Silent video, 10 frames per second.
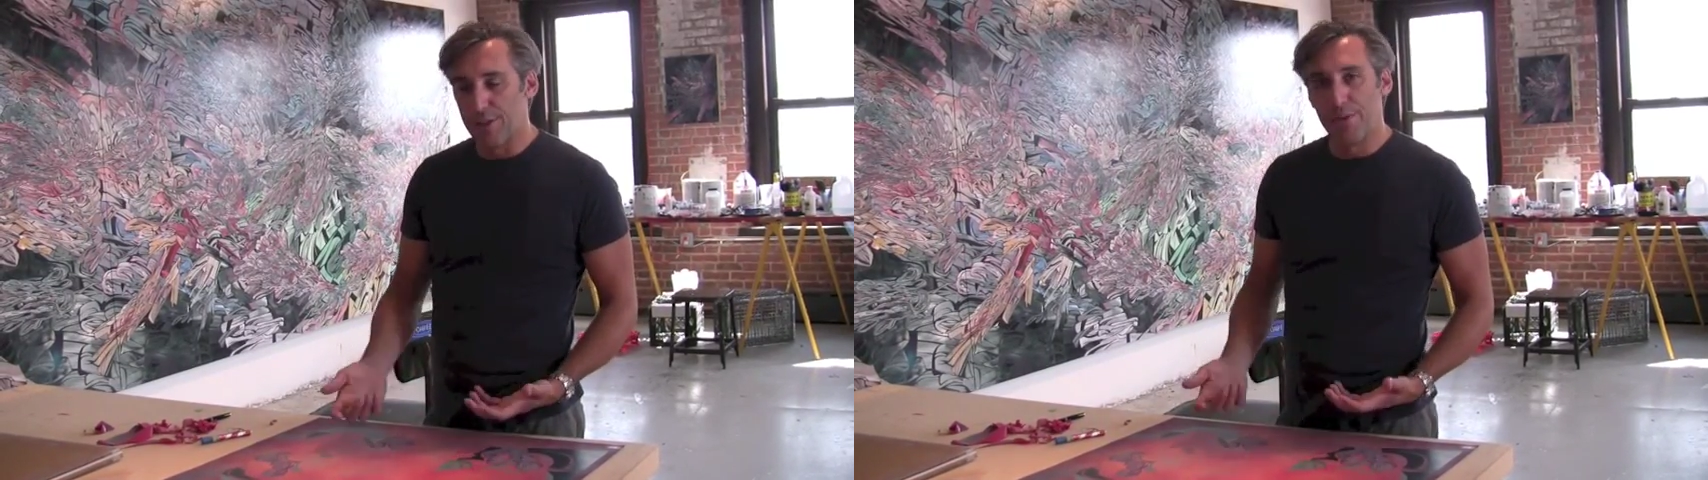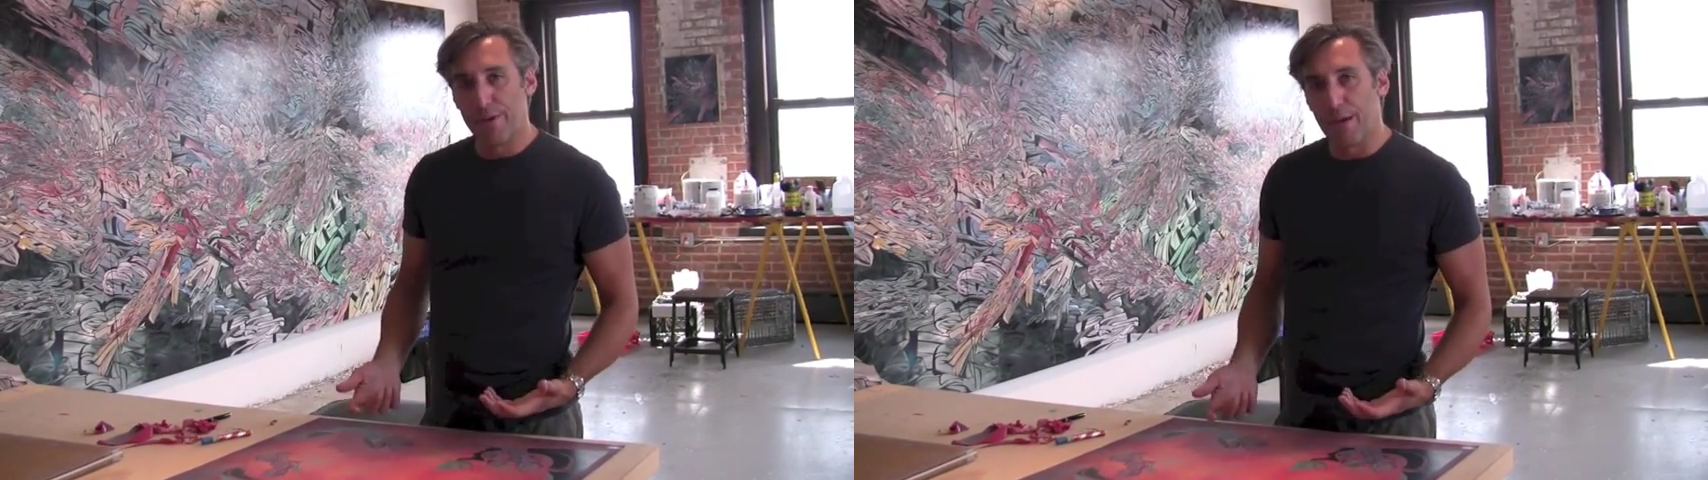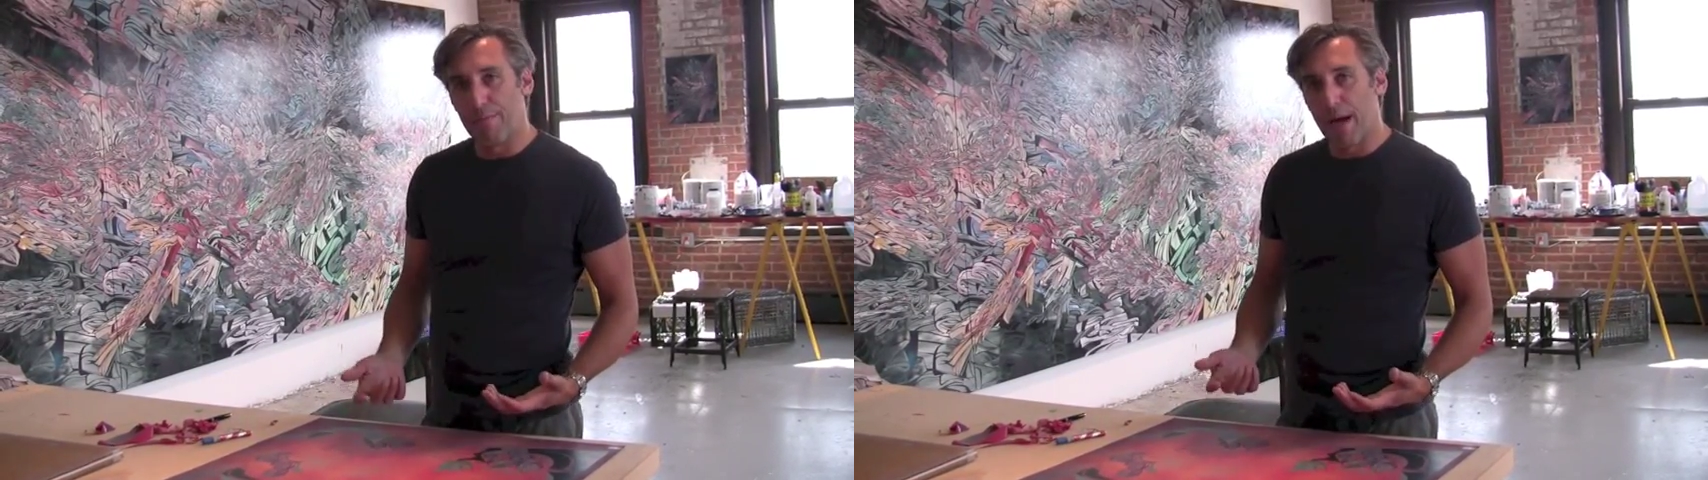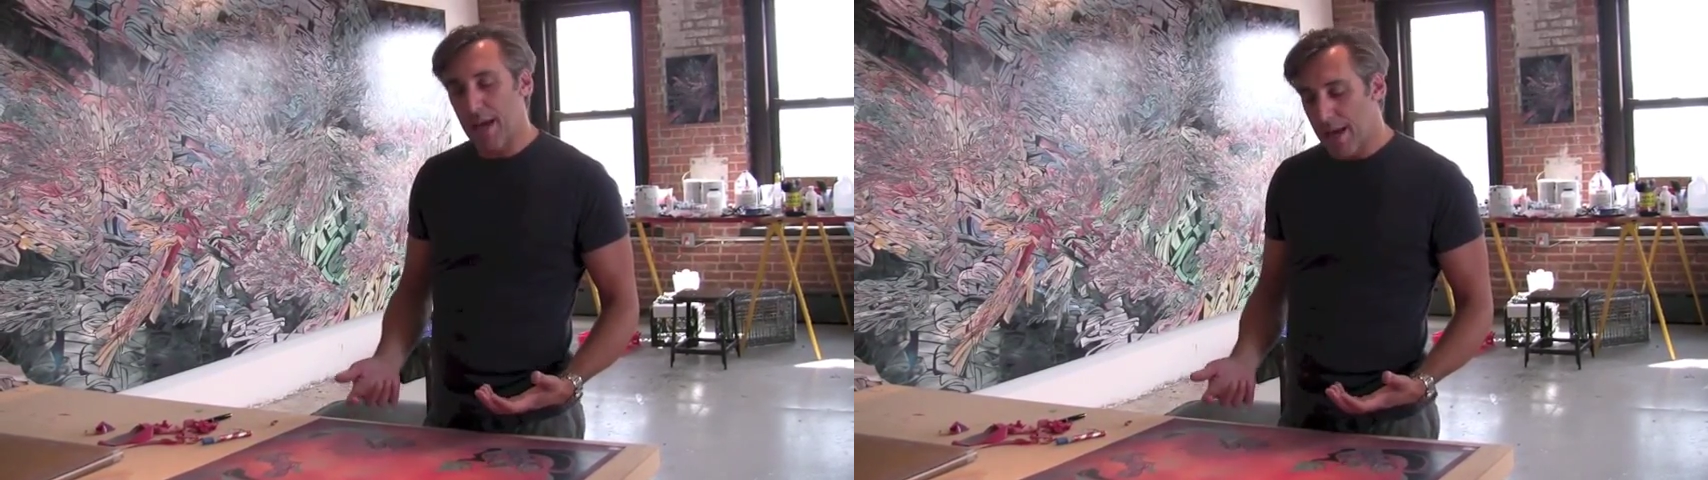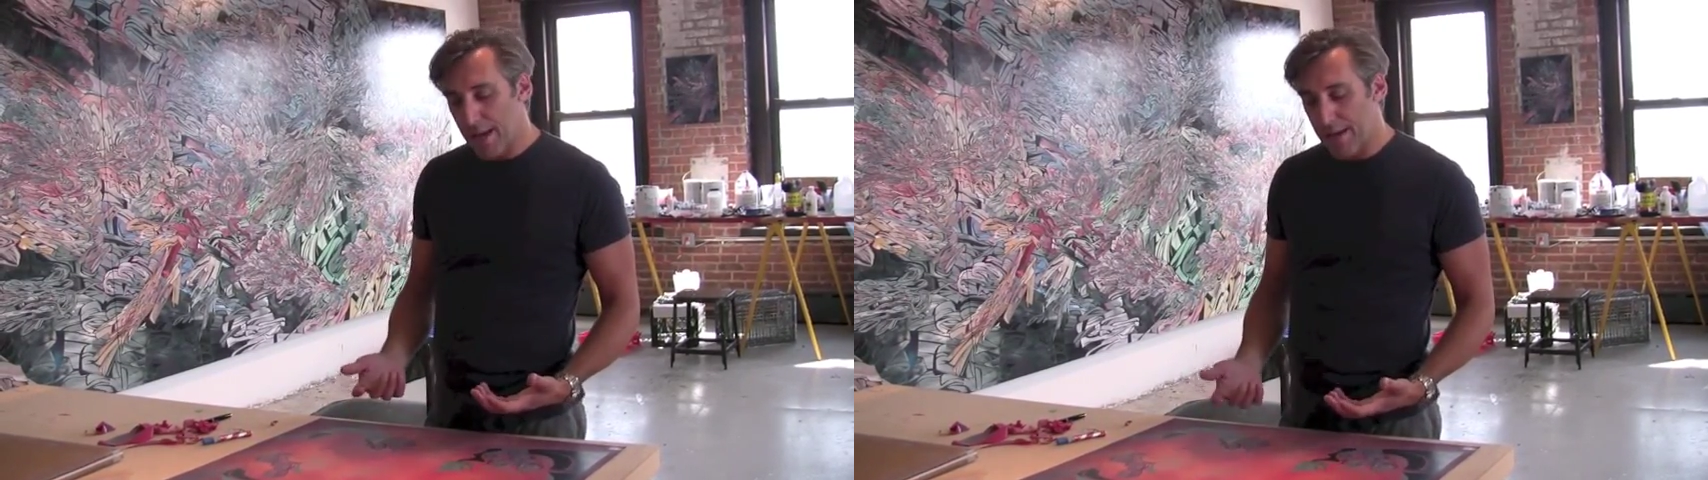doing it by
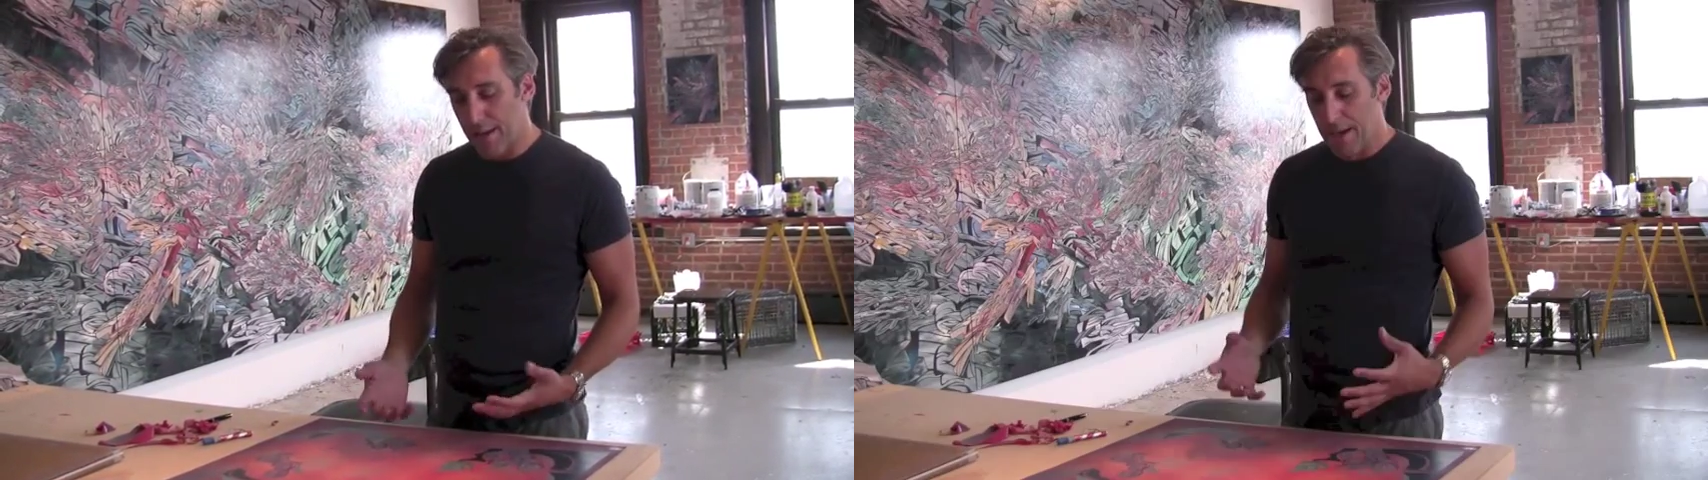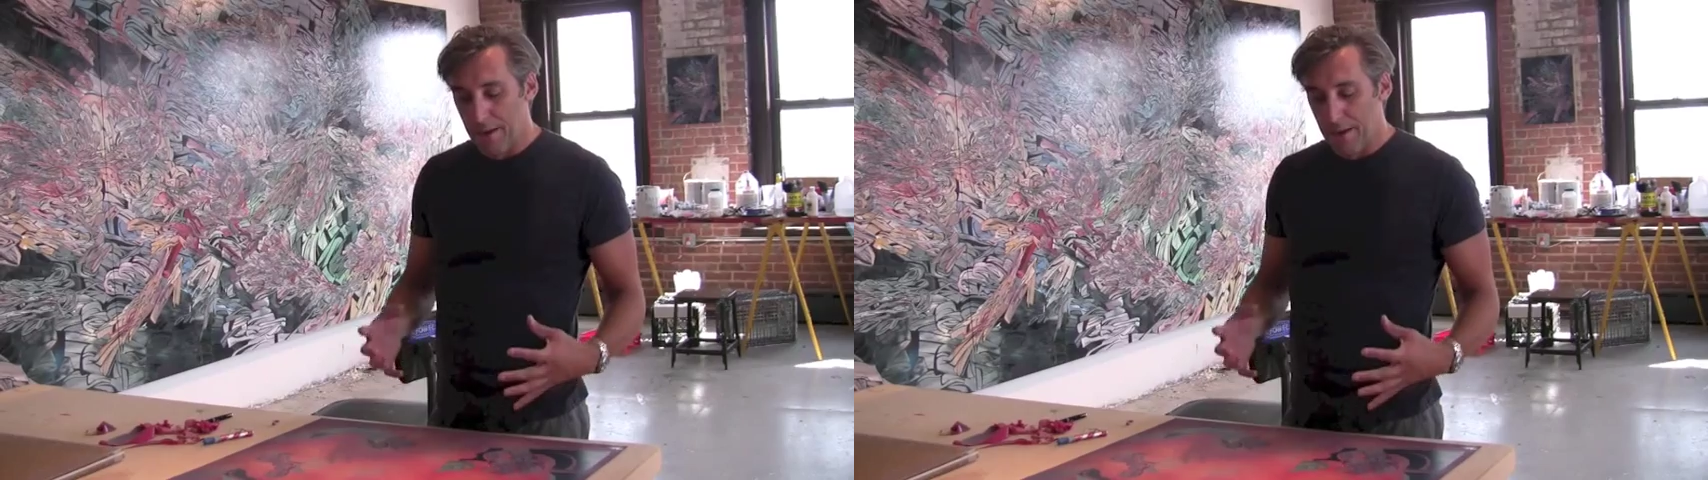hand,